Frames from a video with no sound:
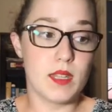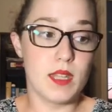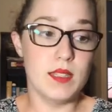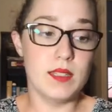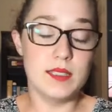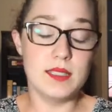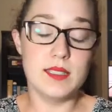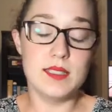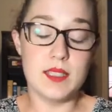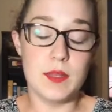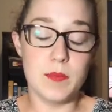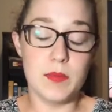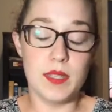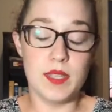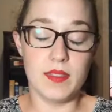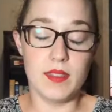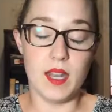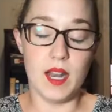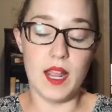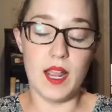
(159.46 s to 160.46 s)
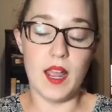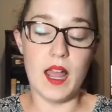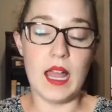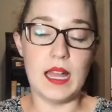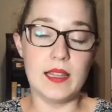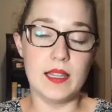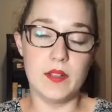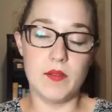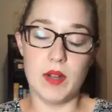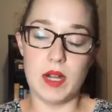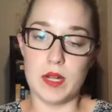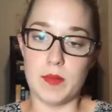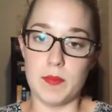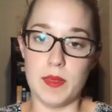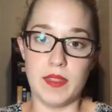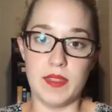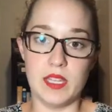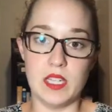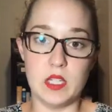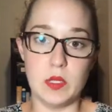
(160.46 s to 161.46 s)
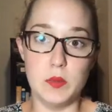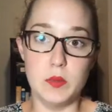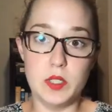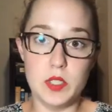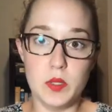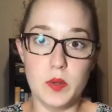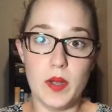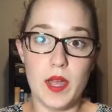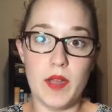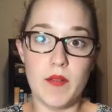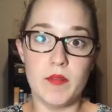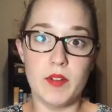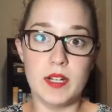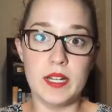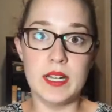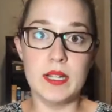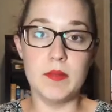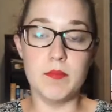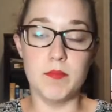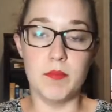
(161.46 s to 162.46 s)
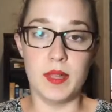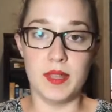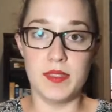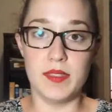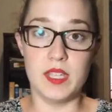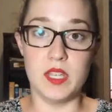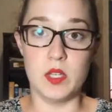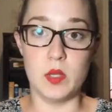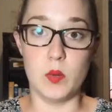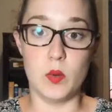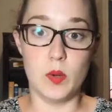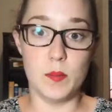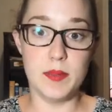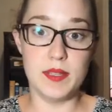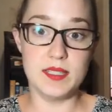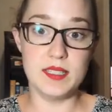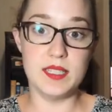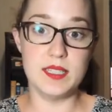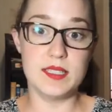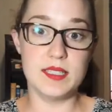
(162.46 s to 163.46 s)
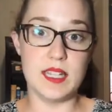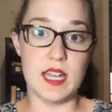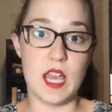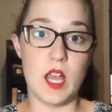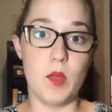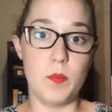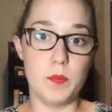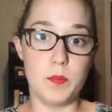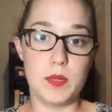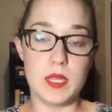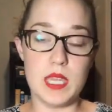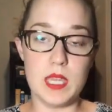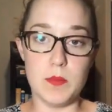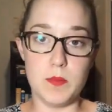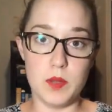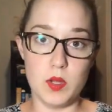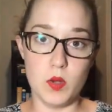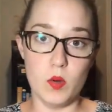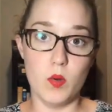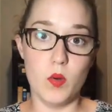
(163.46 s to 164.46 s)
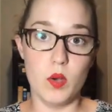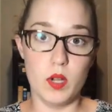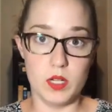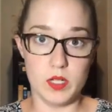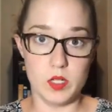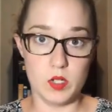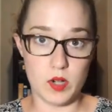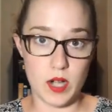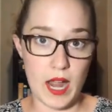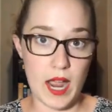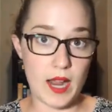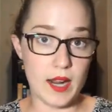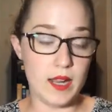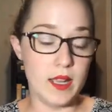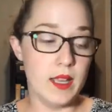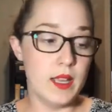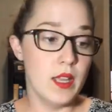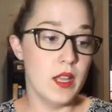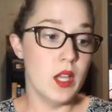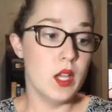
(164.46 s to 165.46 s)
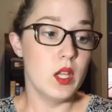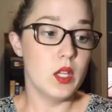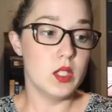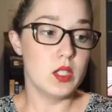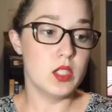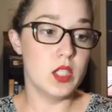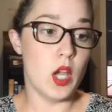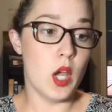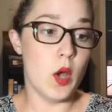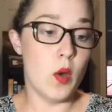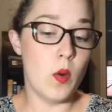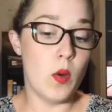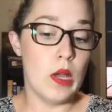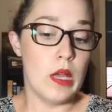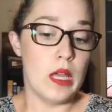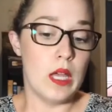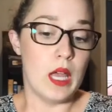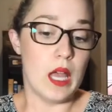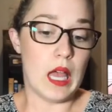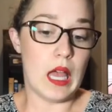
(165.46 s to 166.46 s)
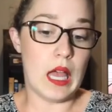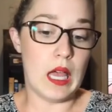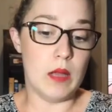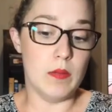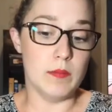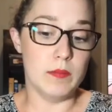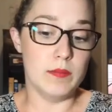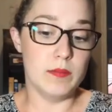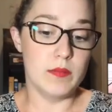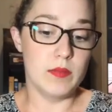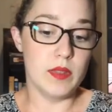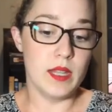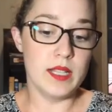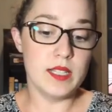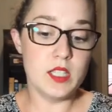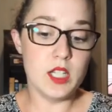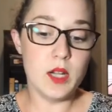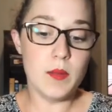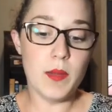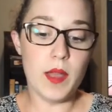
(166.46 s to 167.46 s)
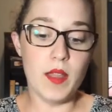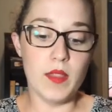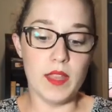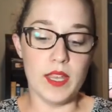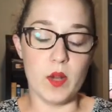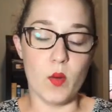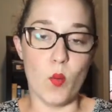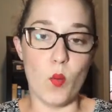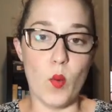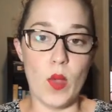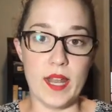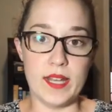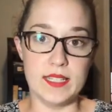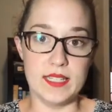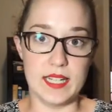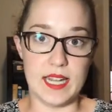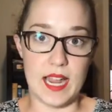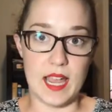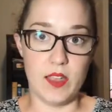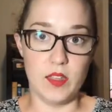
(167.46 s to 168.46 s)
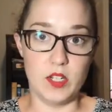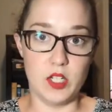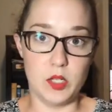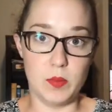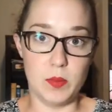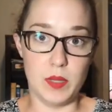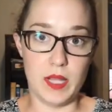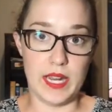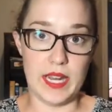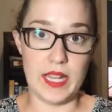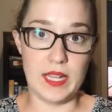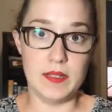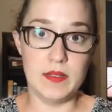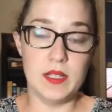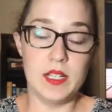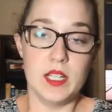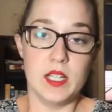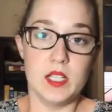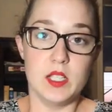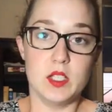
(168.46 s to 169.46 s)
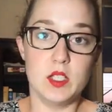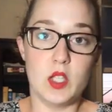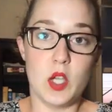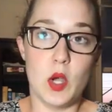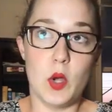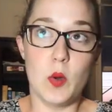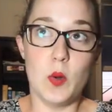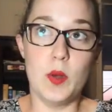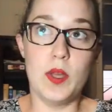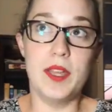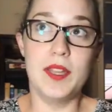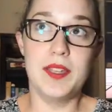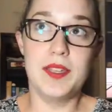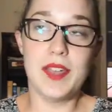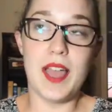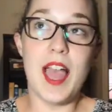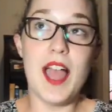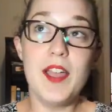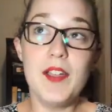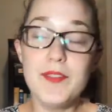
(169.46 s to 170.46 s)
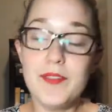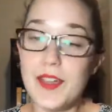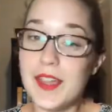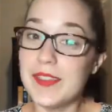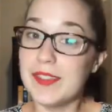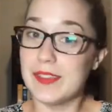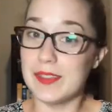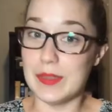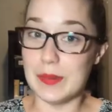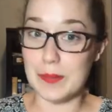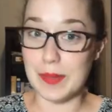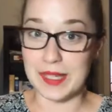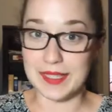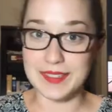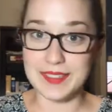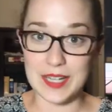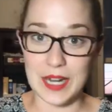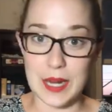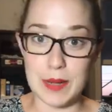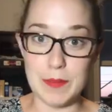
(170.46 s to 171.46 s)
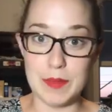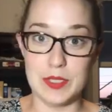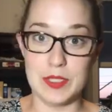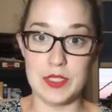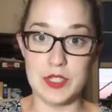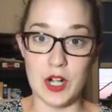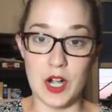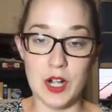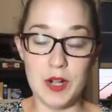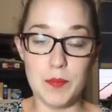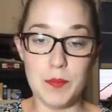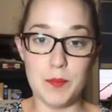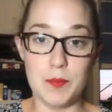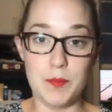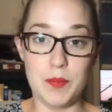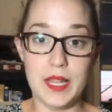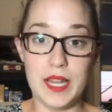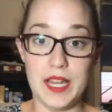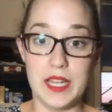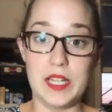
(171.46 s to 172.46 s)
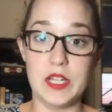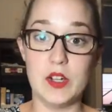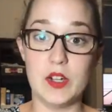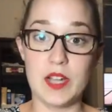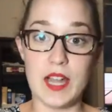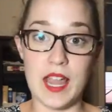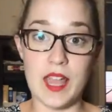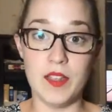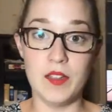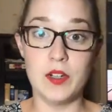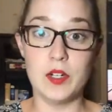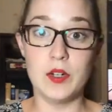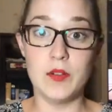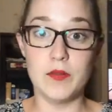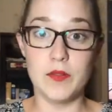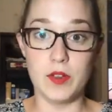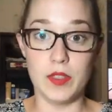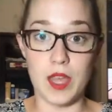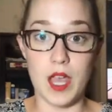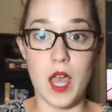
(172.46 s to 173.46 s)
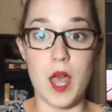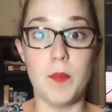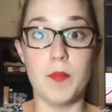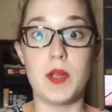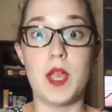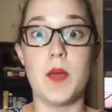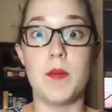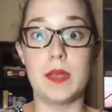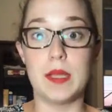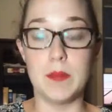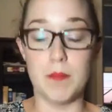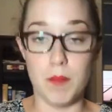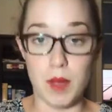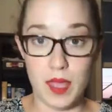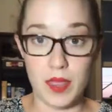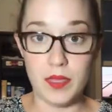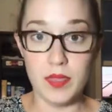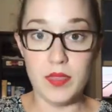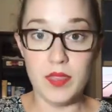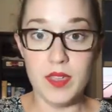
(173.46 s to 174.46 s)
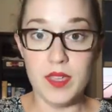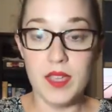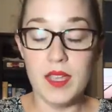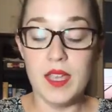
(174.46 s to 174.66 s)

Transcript: this is something that I highly recommend that you do every month in your business to help keep you on track. So let's talk about like when to calendar plan. So I find that the best time to start planning your calendar for the upcoming month